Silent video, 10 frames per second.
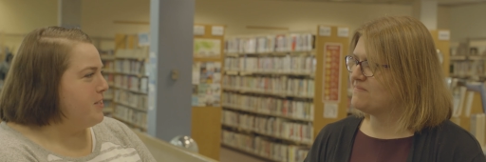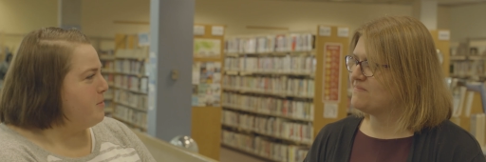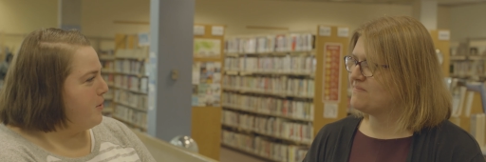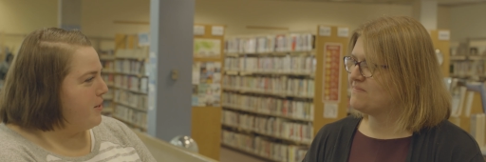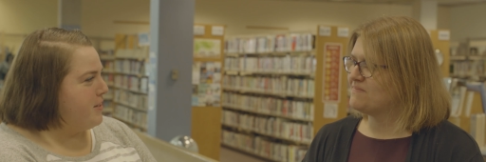Speaker 1: mm -hmm.
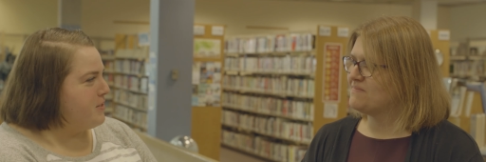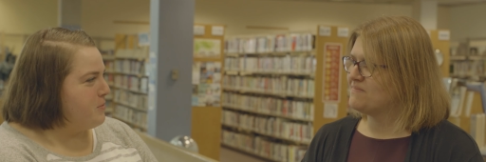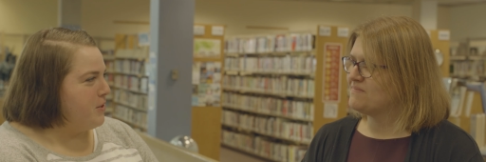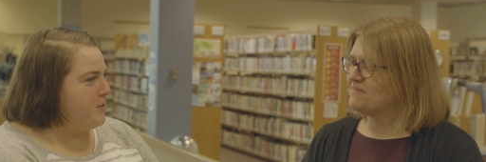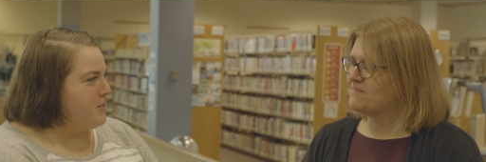
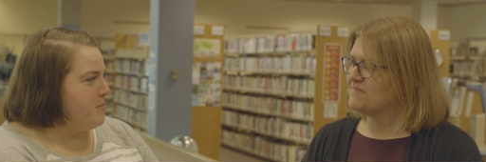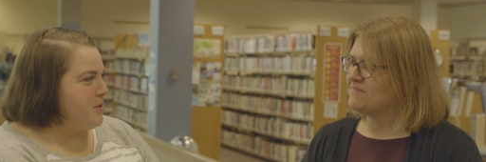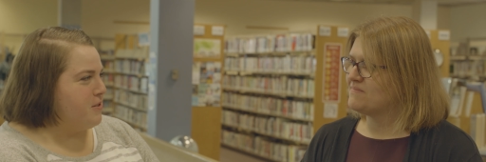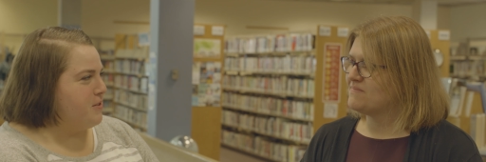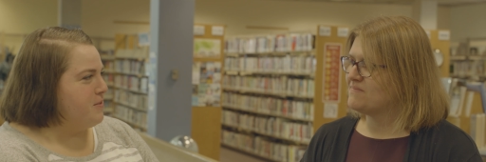experience, what are some
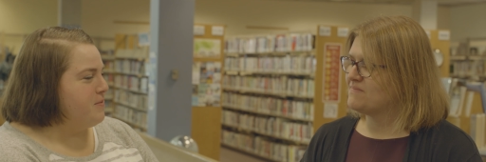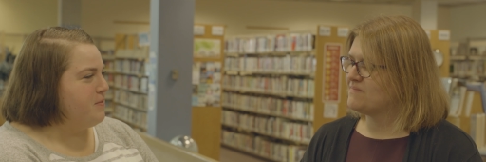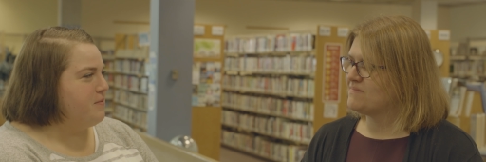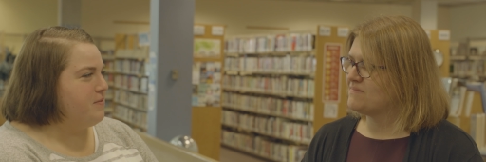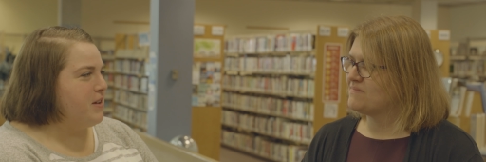of your
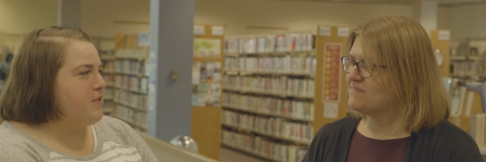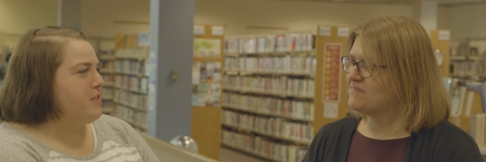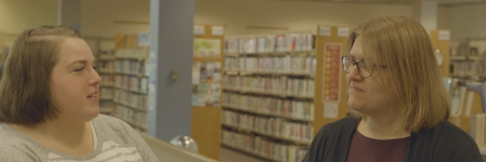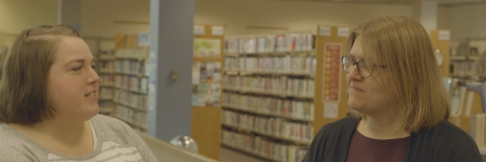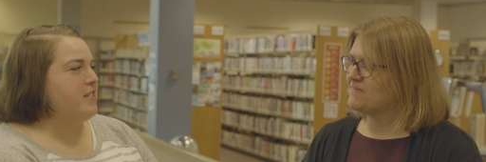
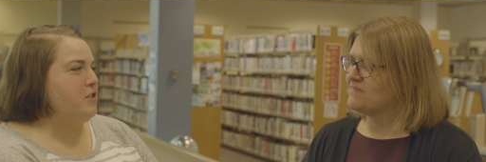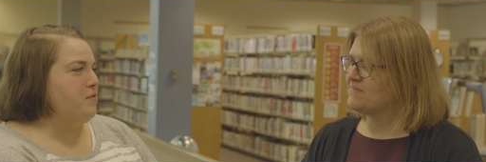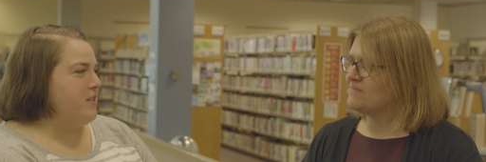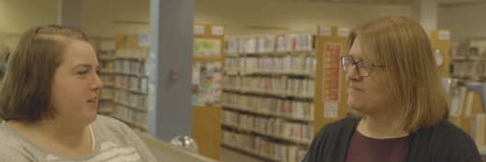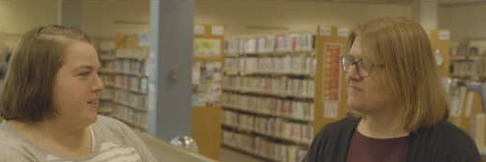favorite things that
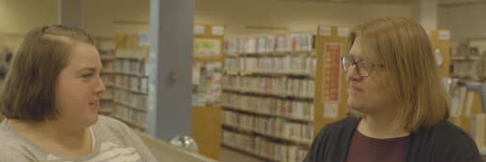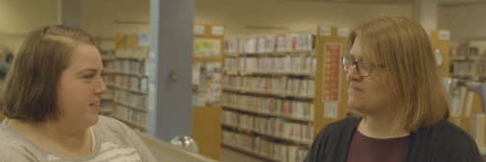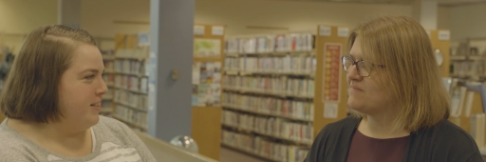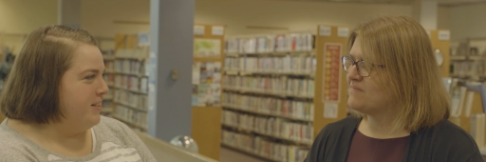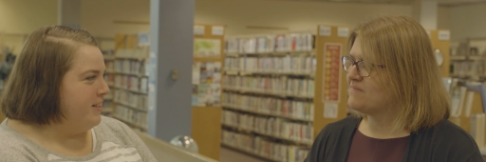you've done as
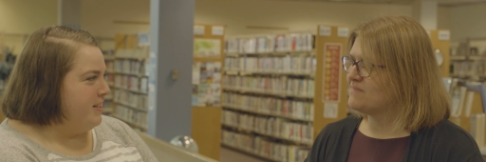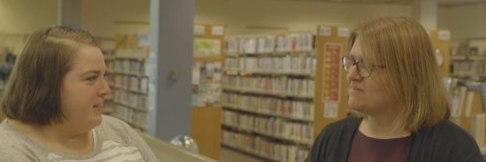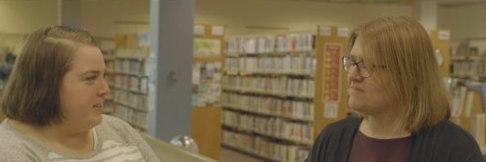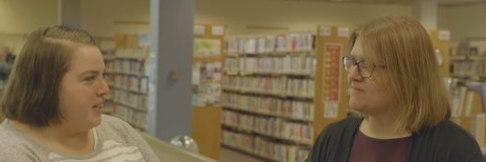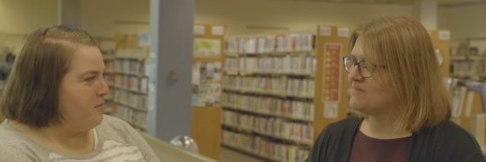a
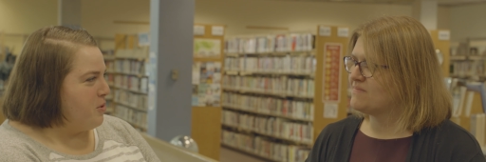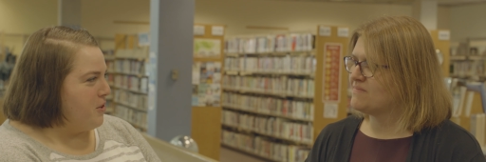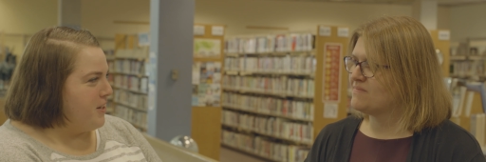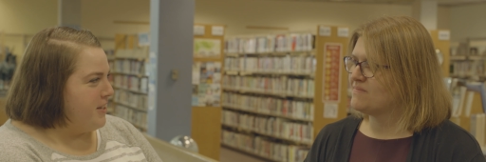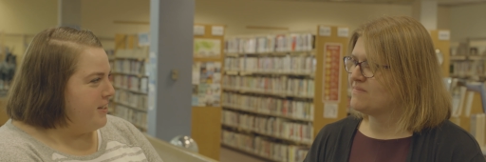
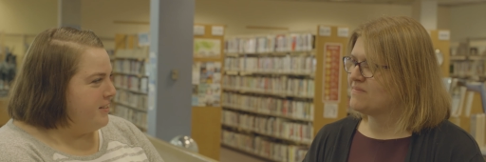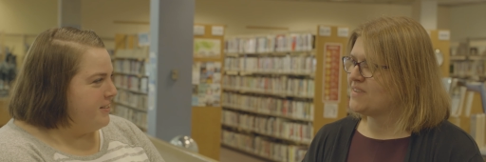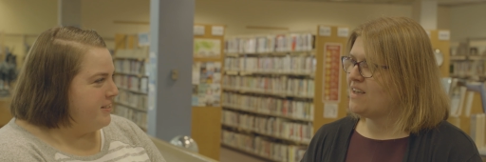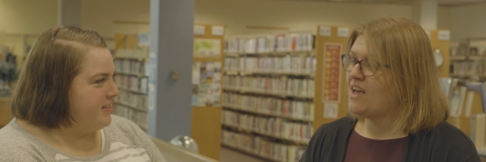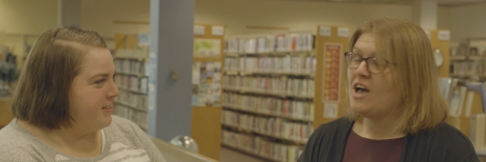librarian?
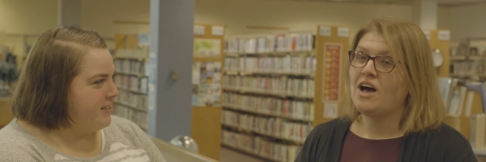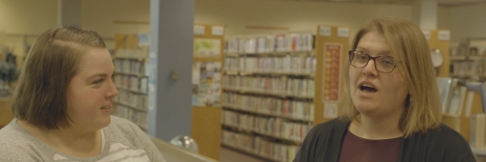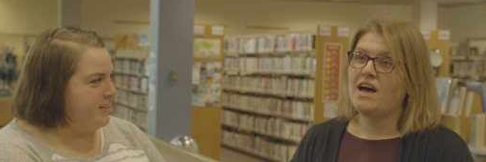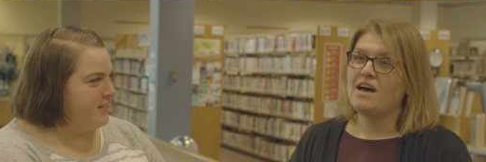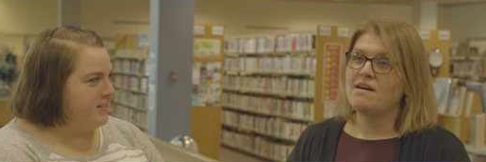
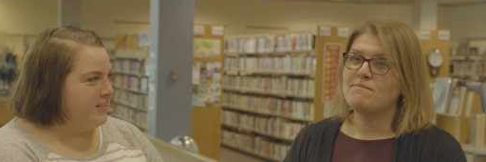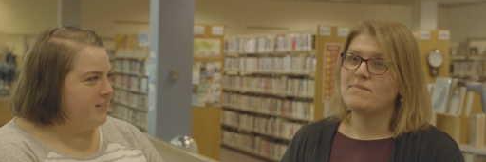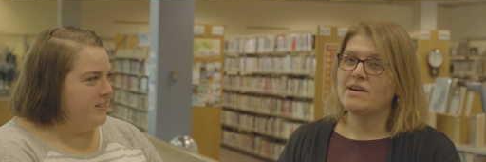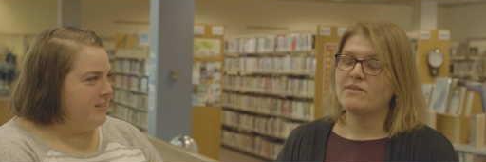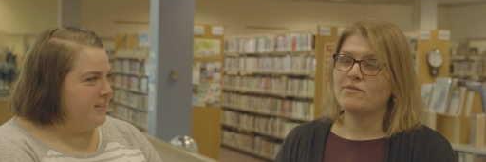
Speaker 2: Um,
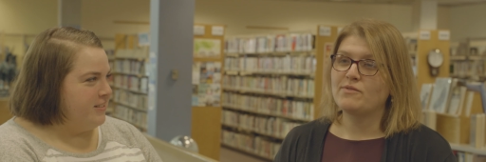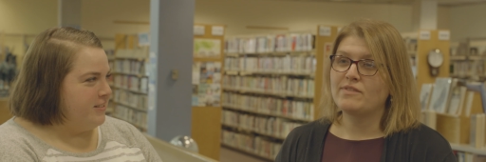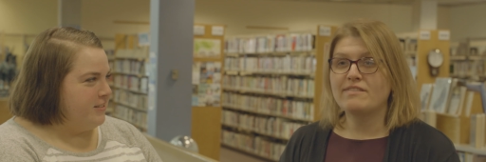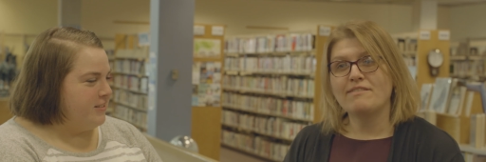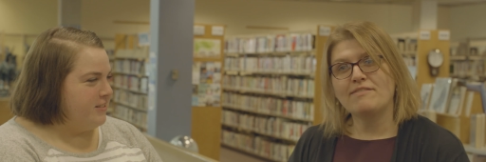
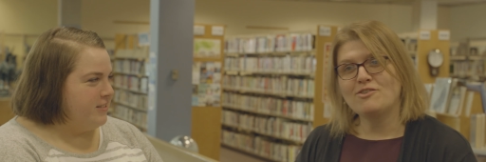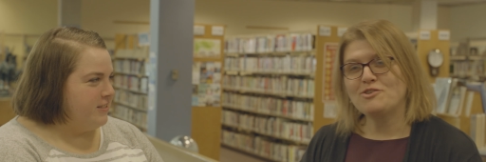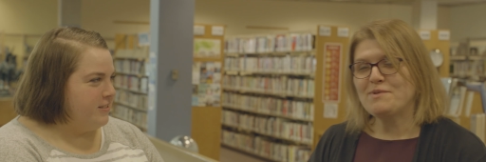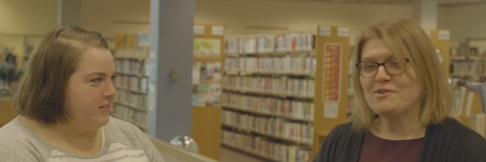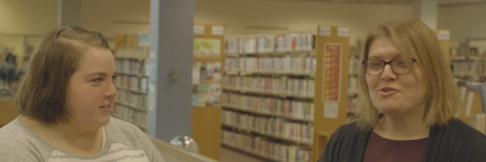th
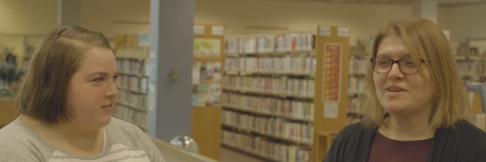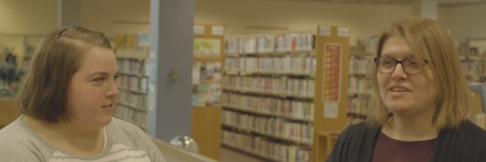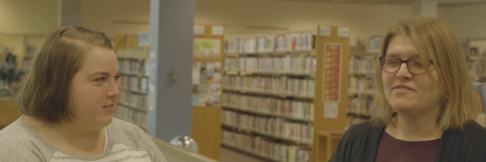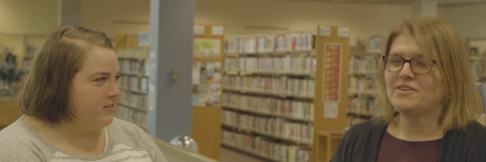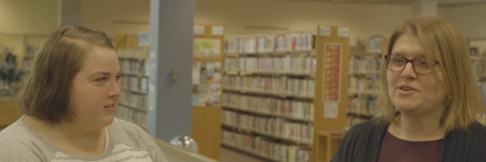there's been quite
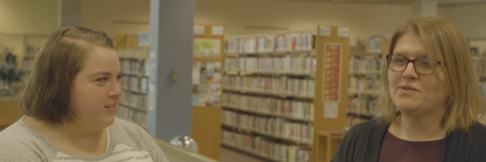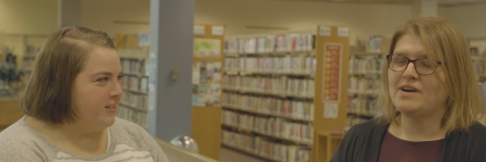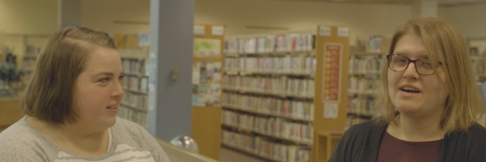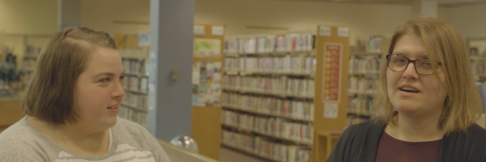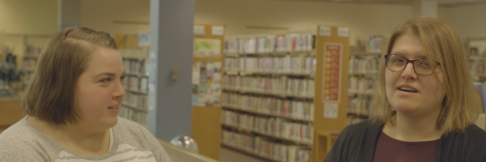a few.
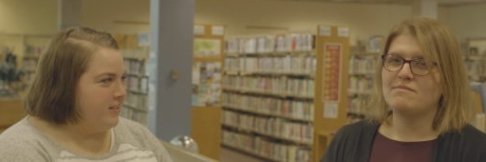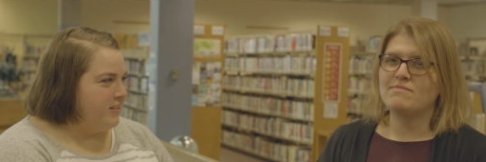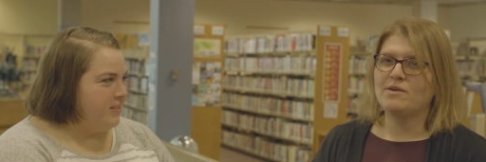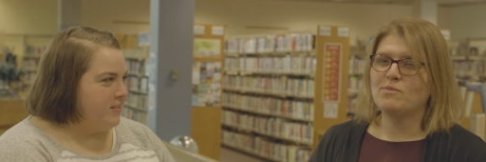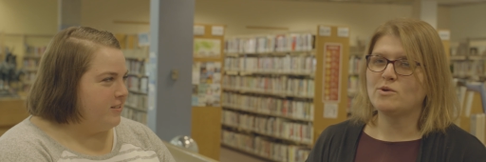
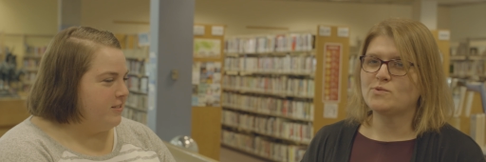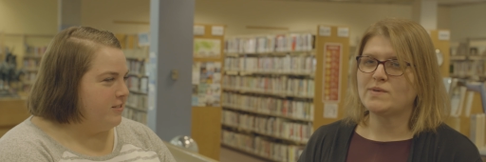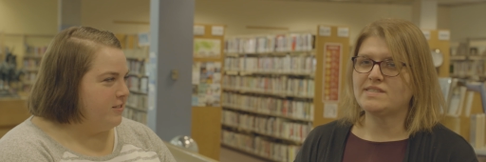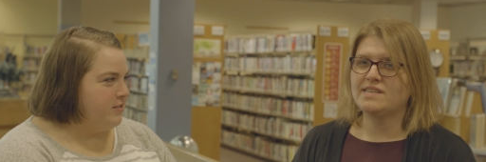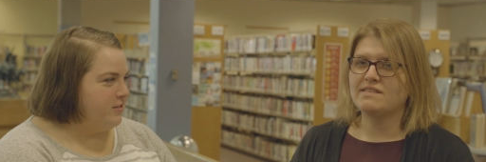Um, most
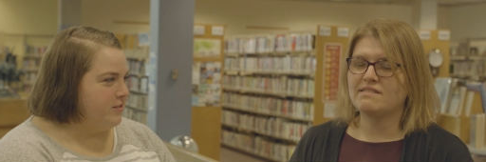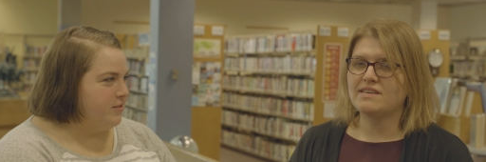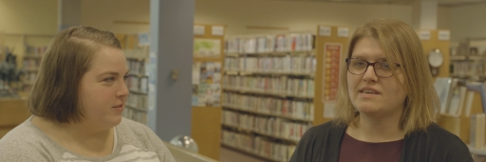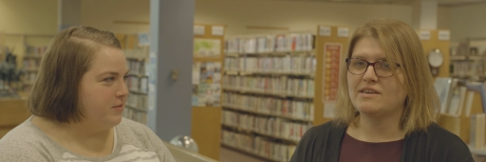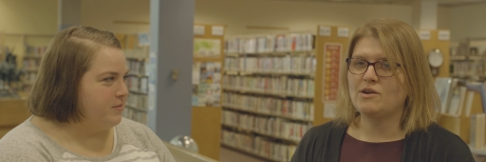
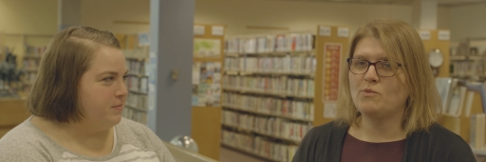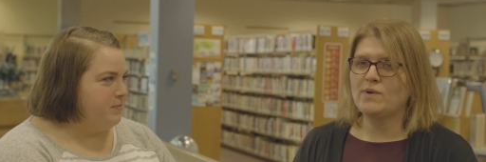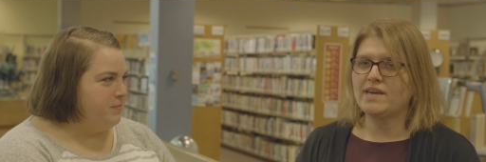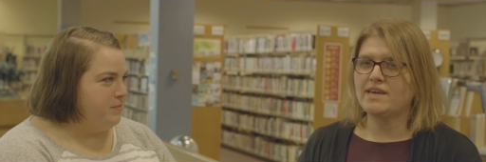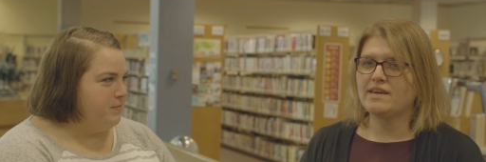recently, uh,
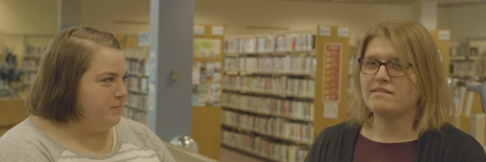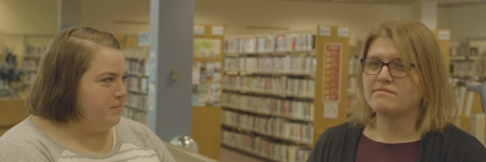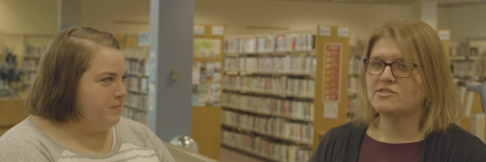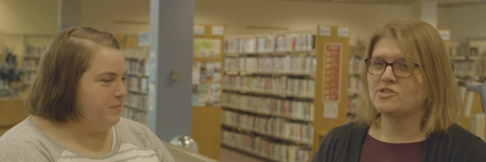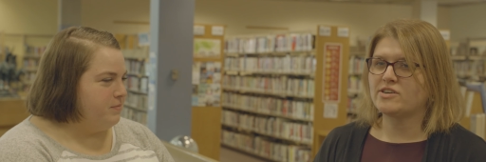we
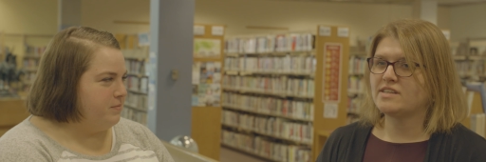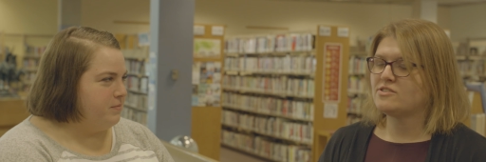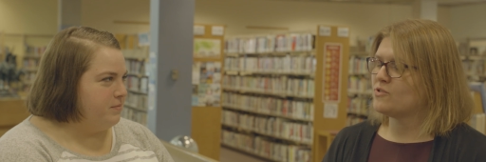started